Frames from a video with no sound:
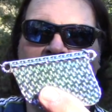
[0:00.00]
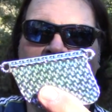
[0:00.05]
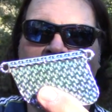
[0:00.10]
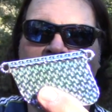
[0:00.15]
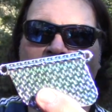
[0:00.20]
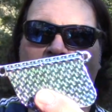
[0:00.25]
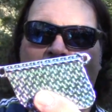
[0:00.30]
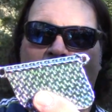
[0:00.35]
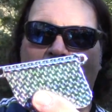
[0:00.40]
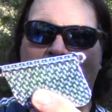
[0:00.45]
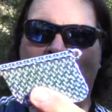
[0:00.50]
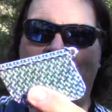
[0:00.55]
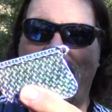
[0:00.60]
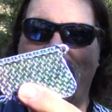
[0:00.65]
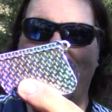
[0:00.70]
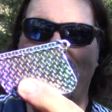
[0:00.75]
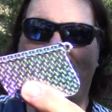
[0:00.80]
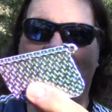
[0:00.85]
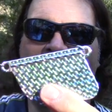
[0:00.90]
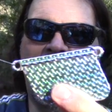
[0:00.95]
to my
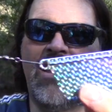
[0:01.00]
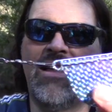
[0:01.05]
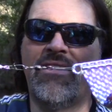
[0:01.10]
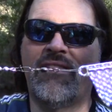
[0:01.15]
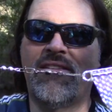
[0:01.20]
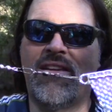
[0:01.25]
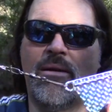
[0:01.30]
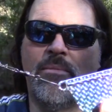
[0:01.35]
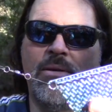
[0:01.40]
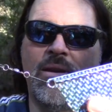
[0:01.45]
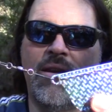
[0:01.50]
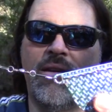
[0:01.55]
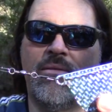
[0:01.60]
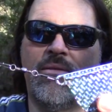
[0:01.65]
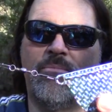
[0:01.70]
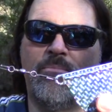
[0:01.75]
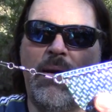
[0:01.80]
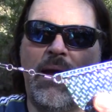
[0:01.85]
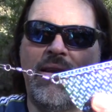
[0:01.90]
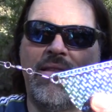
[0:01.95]
main lines coming
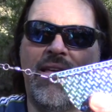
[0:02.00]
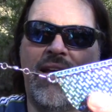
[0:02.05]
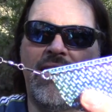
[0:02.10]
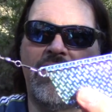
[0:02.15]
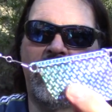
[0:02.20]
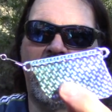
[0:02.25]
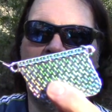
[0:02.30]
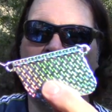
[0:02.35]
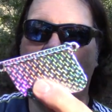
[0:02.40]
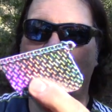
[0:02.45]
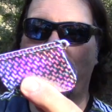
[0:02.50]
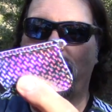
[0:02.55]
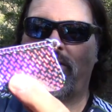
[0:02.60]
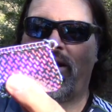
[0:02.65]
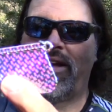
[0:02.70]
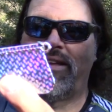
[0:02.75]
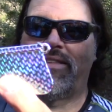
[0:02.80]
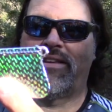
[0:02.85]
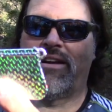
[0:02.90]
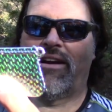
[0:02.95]
in. Main lines coming in
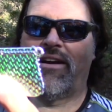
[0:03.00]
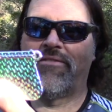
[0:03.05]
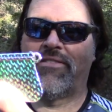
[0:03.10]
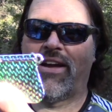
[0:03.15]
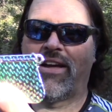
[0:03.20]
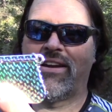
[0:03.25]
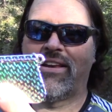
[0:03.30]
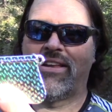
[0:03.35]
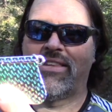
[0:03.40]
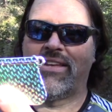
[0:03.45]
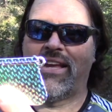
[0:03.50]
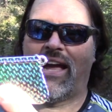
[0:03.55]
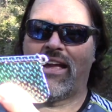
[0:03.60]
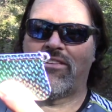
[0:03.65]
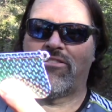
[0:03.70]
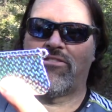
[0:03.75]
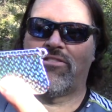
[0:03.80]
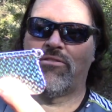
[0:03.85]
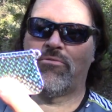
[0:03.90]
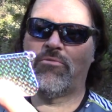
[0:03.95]
right there. I've got it
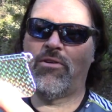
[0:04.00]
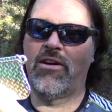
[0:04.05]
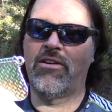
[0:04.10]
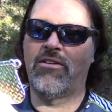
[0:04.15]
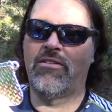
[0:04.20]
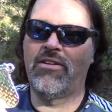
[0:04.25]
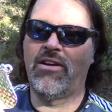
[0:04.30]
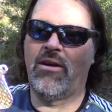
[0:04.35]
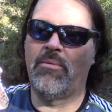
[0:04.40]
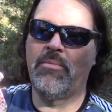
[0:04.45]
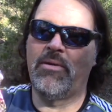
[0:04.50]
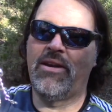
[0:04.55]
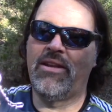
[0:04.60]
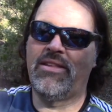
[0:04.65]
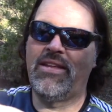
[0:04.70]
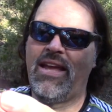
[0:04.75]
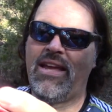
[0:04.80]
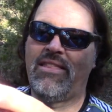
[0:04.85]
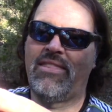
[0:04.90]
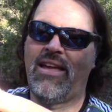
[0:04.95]
attached to the rudder. Now I'm going to
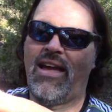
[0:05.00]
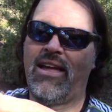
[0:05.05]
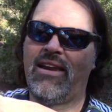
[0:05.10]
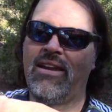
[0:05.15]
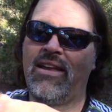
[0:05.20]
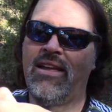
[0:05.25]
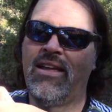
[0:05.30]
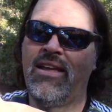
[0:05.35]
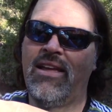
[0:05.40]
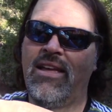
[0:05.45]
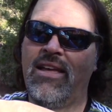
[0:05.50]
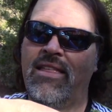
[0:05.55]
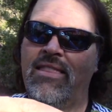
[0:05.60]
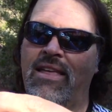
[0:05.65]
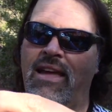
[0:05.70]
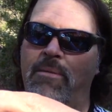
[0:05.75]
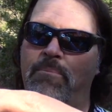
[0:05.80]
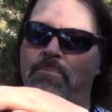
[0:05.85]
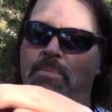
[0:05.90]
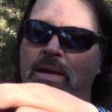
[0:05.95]
take that
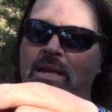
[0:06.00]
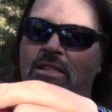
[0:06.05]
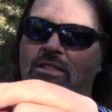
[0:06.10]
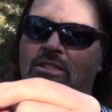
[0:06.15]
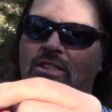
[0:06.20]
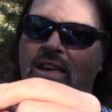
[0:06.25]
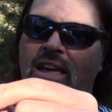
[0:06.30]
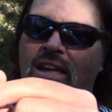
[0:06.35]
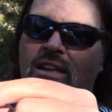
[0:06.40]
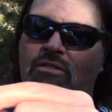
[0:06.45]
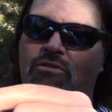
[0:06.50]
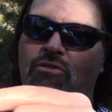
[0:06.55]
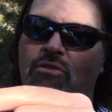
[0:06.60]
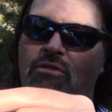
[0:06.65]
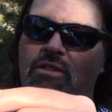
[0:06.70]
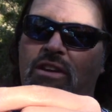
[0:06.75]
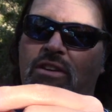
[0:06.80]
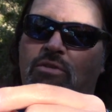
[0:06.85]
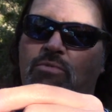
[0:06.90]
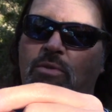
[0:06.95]
that bead chain
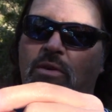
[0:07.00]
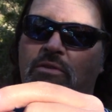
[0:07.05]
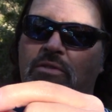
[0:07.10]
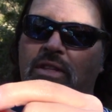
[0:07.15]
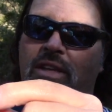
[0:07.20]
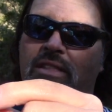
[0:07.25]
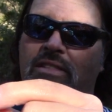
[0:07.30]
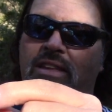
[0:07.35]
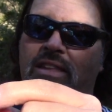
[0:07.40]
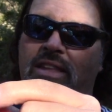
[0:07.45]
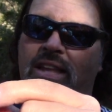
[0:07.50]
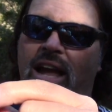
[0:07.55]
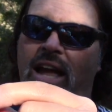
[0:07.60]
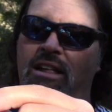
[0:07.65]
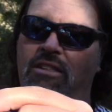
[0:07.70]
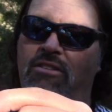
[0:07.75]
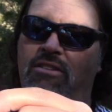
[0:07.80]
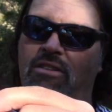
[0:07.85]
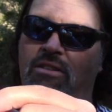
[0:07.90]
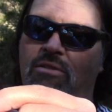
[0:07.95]
trolling swivel that's
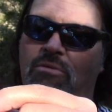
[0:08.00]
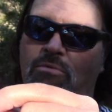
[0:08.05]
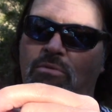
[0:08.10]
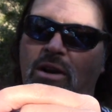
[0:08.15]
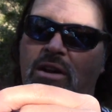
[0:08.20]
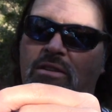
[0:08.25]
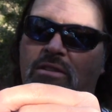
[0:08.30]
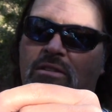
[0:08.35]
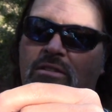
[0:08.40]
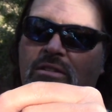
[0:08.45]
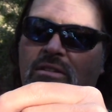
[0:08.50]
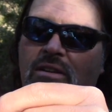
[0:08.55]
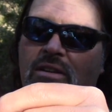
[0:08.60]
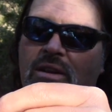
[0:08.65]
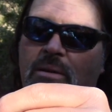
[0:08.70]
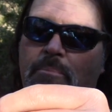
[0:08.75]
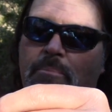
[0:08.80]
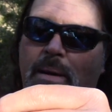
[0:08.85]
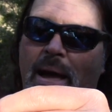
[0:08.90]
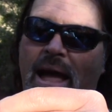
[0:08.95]
attached to the rudder on
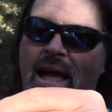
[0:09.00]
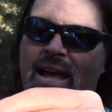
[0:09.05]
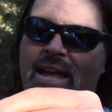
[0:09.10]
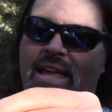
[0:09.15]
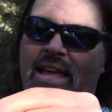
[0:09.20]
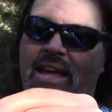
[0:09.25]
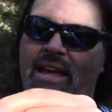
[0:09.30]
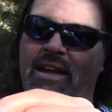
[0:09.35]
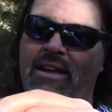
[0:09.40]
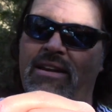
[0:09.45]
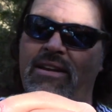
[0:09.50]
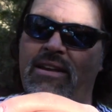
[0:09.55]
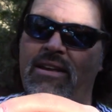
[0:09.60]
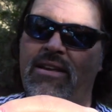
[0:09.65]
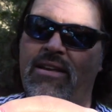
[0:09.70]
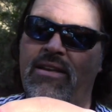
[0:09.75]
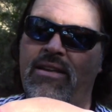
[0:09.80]
the back end,